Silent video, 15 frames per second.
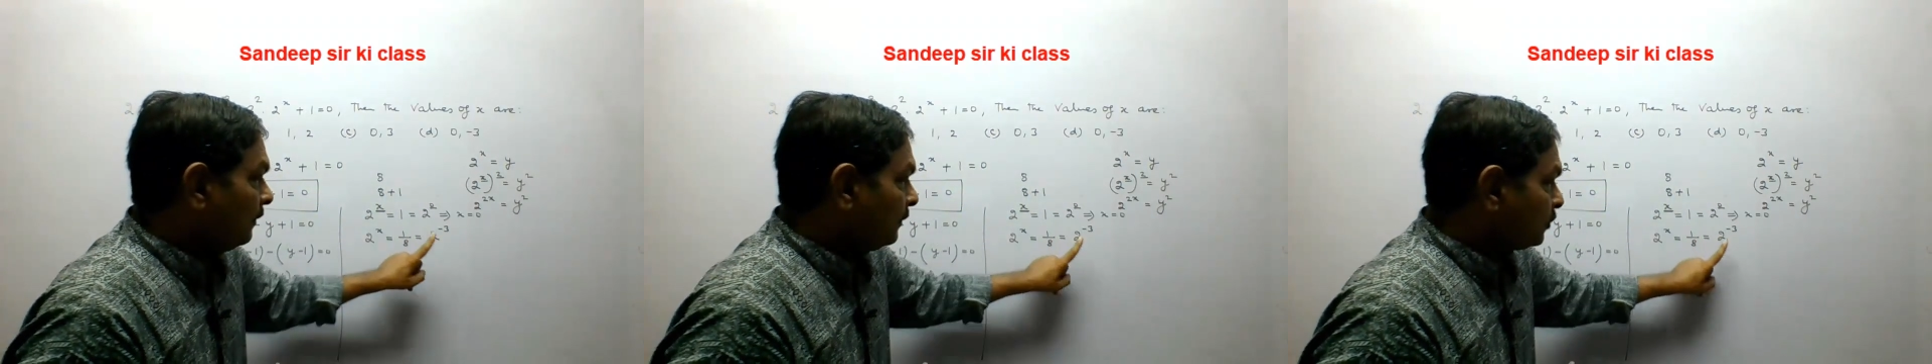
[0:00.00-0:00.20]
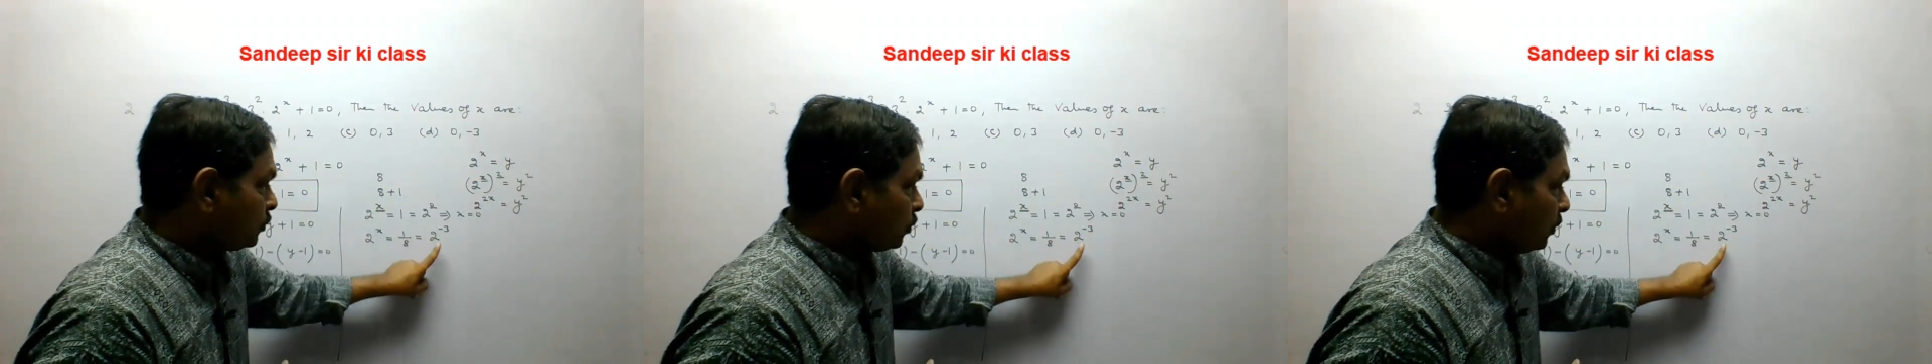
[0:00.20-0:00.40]

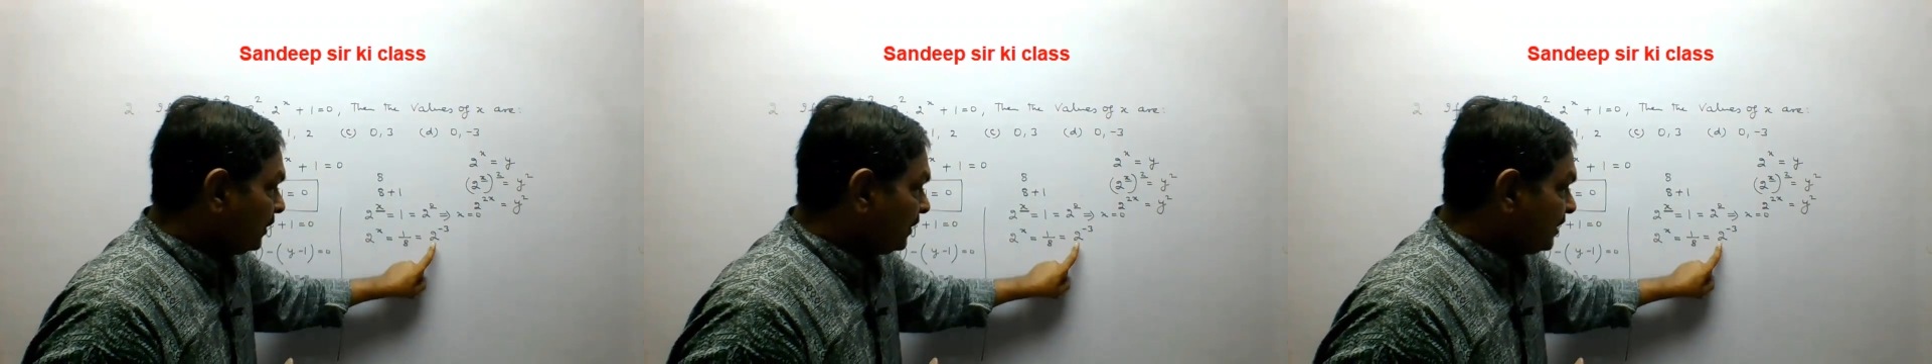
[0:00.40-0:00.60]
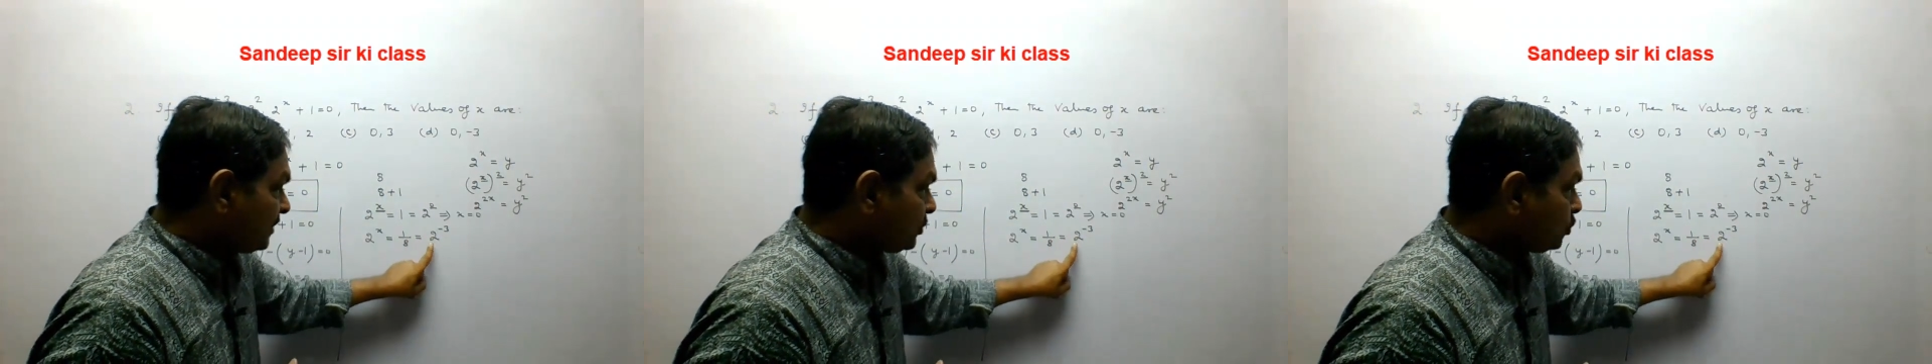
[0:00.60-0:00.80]
So it
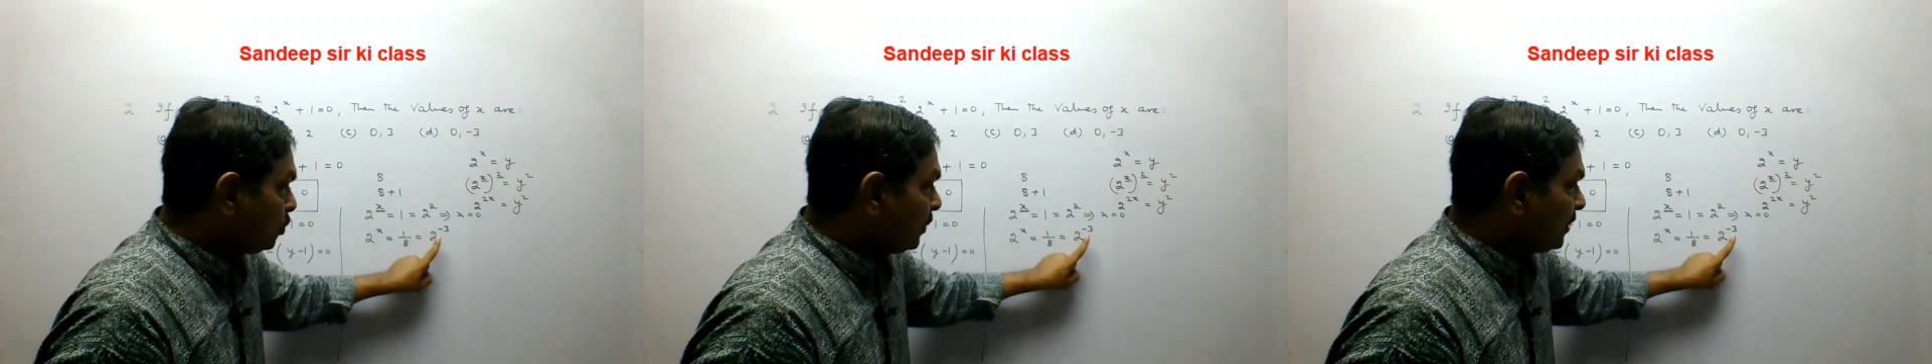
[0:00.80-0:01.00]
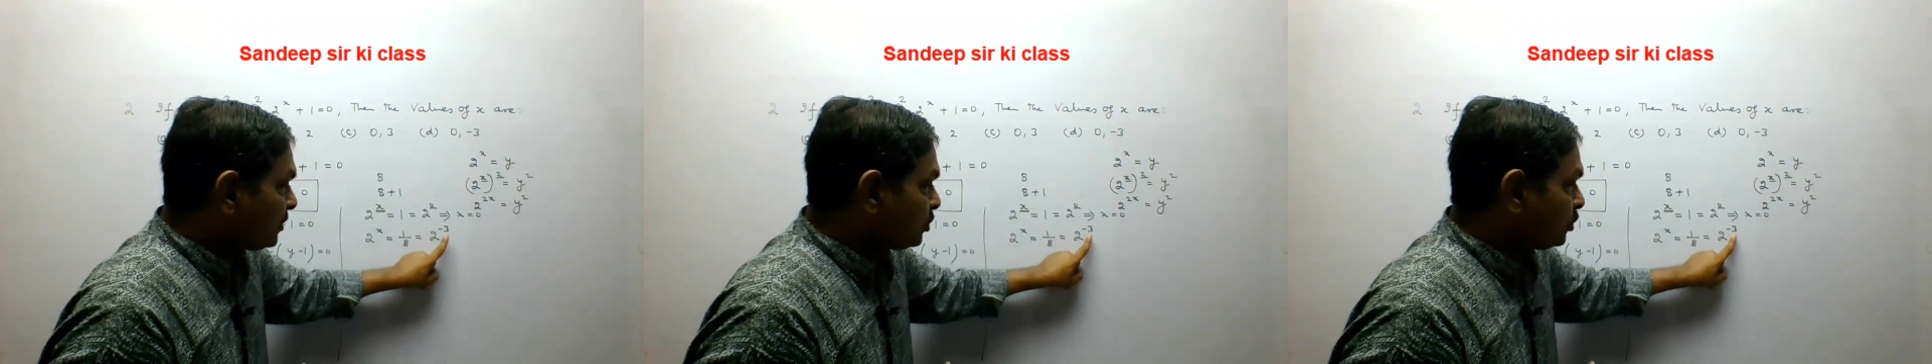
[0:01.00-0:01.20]
is 2
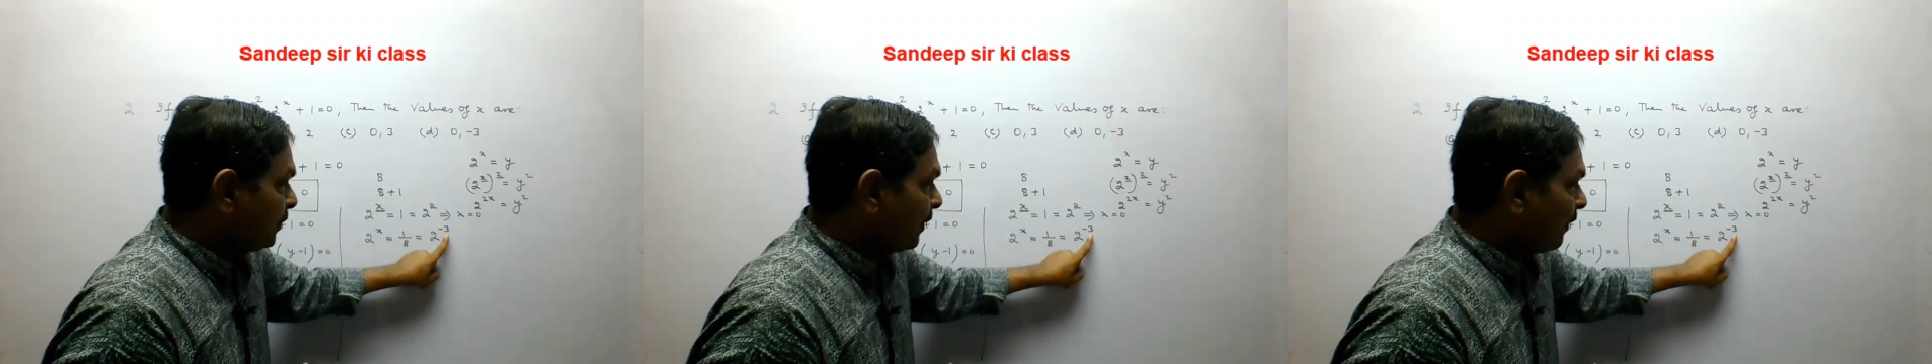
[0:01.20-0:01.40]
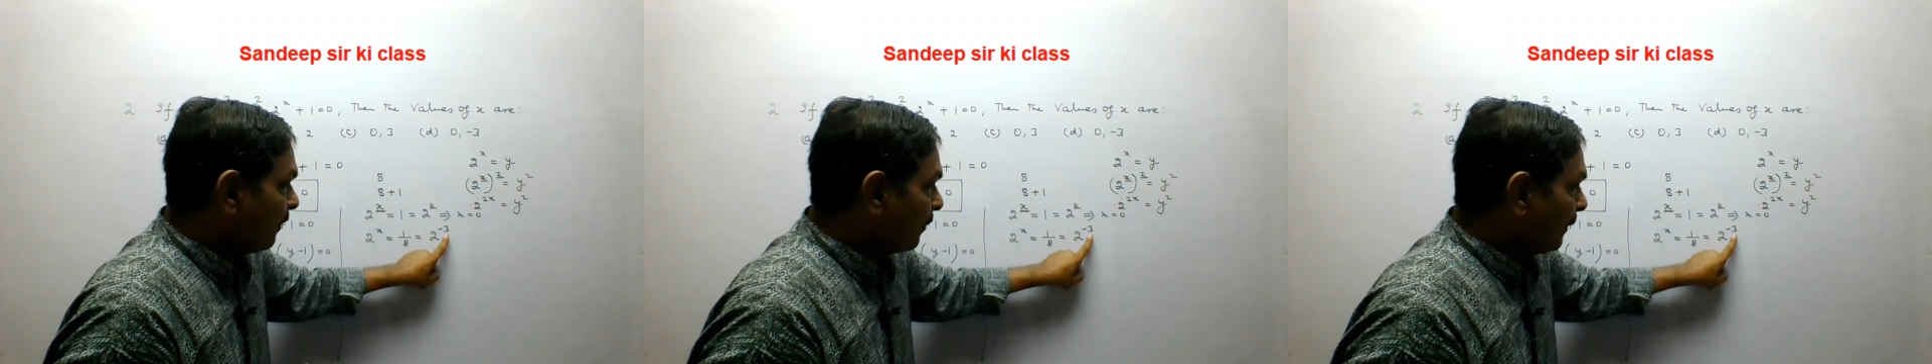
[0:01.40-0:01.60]
raised to the
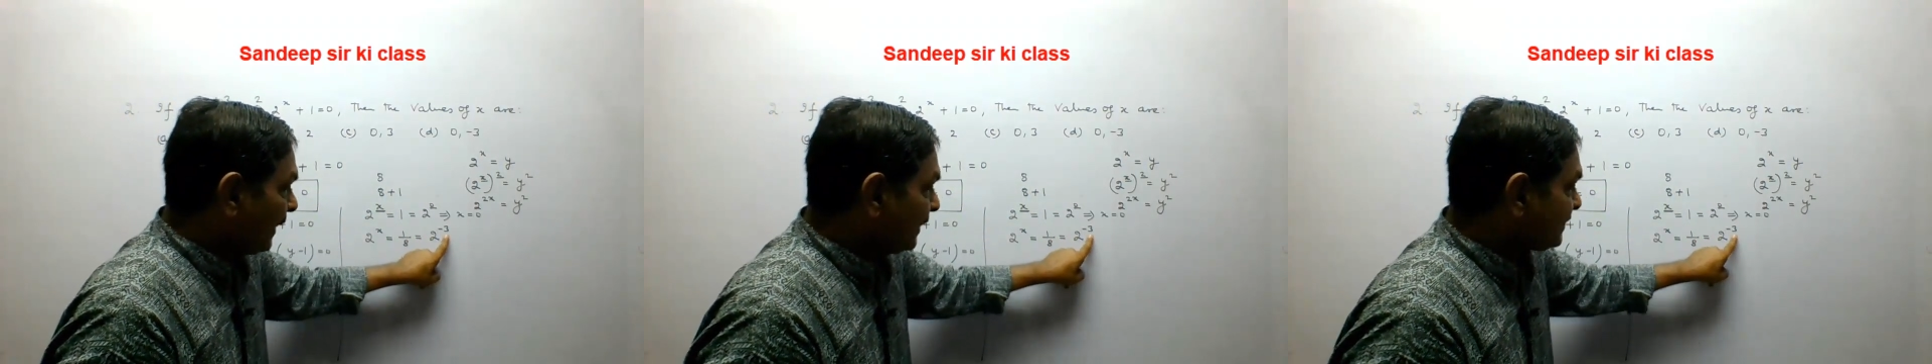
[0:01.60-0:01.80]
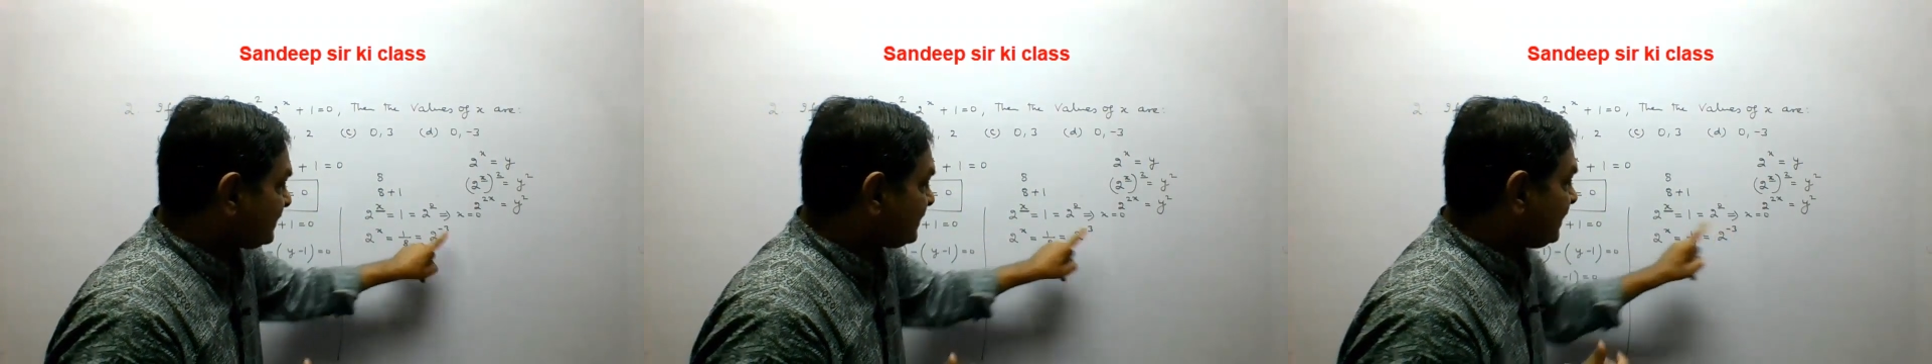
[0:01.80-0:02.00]
power
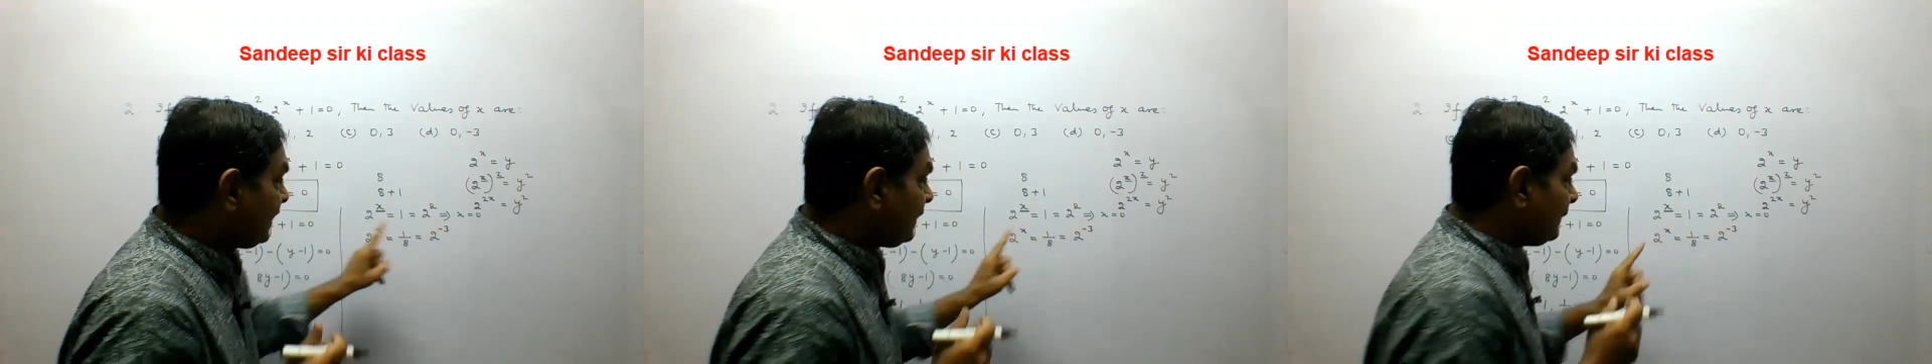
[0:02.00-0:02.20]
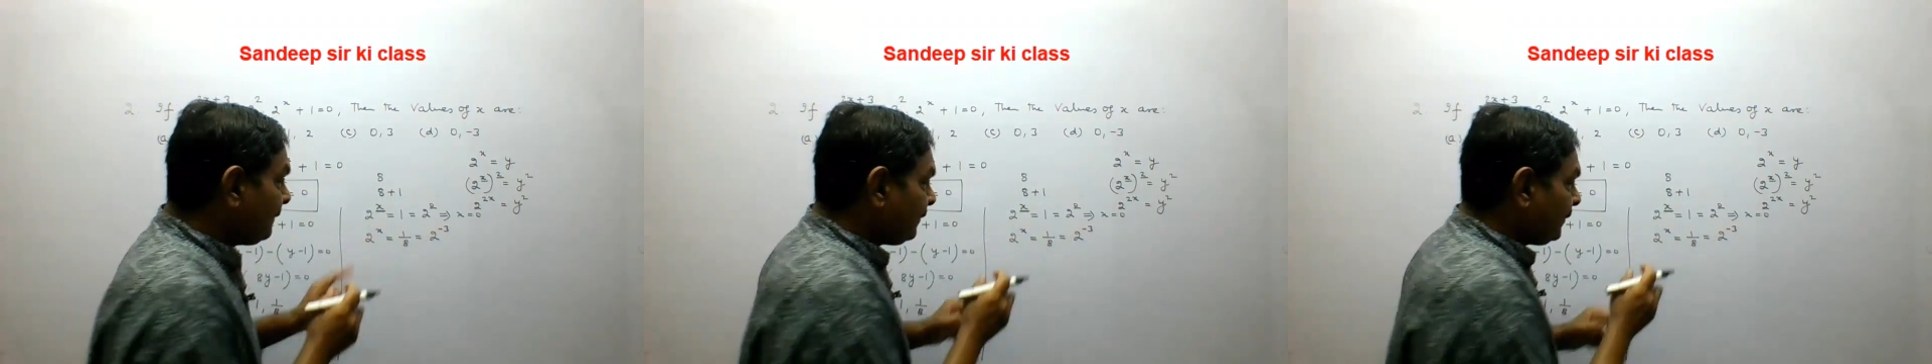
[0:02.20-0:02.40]
minus 3.